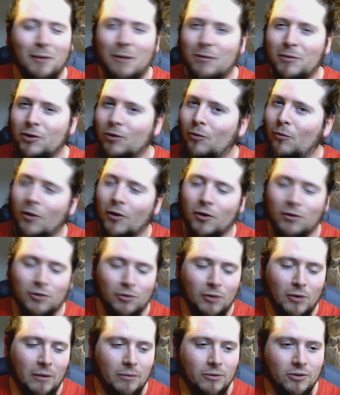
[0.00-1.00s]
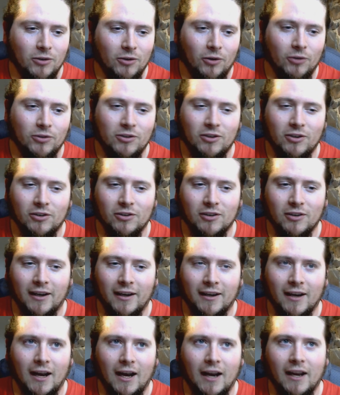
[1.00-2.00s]
Maybe do one or two episodes because
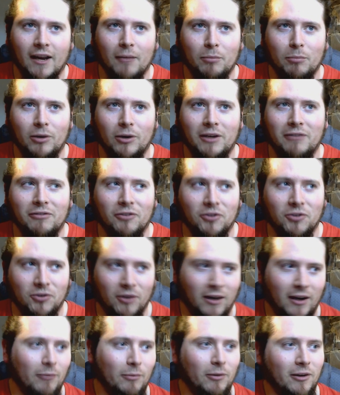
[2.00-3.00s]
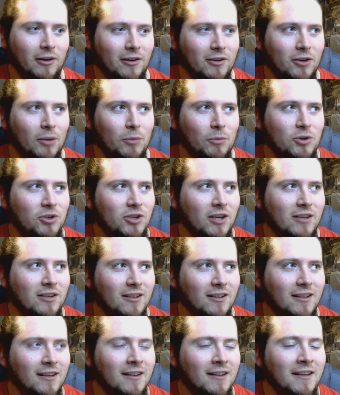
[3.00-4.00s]
like I get pretty frustrated with it because I'm shit
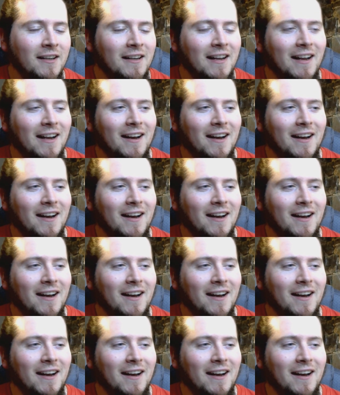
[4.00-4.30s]
at it.